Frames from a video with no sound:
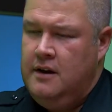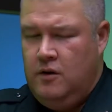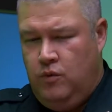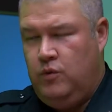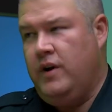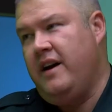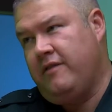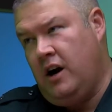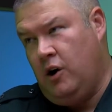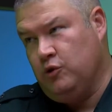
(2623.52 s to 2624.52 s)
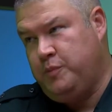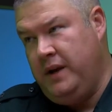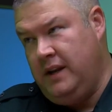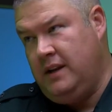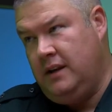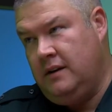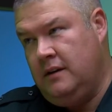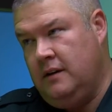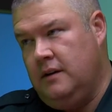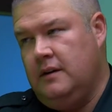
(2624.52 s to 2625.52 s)
when we have calls pending,
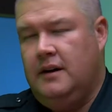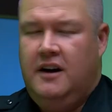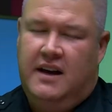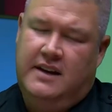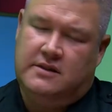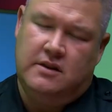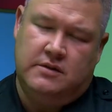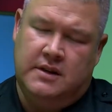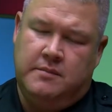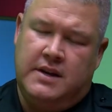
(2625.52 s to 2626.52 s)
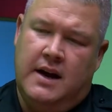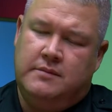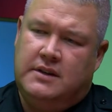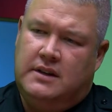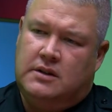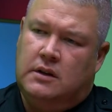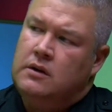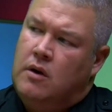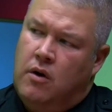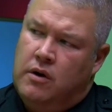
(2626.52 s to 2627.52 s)
and so sometimes it's a
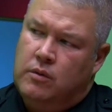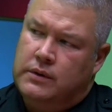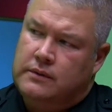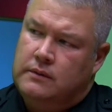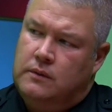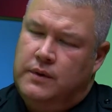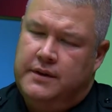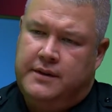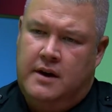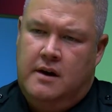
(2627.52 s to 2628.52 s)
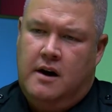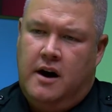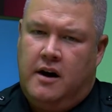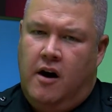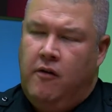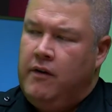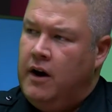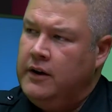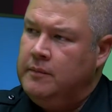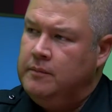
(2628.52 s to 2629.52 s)
little harder with our call
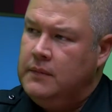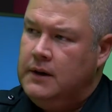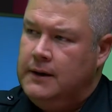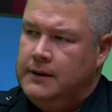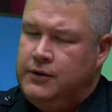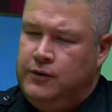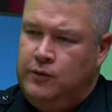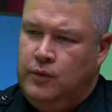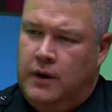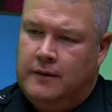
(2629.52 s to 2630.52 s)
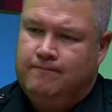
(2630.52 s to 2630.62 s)
volume to